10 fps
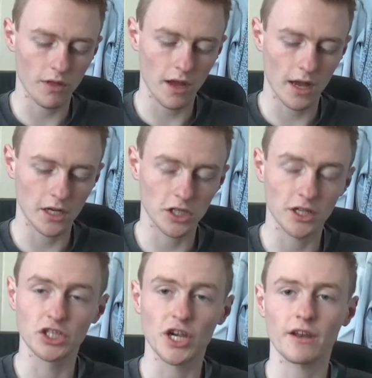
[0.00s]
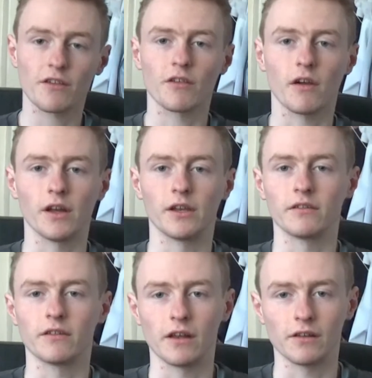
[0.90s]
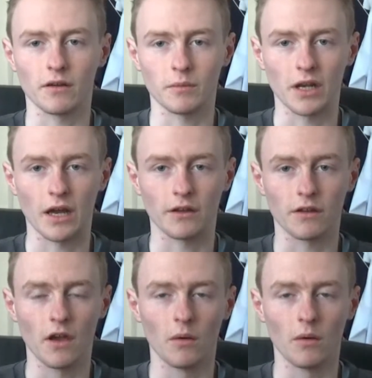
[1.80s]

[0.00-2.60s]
that actually a genocide in Teletubby land?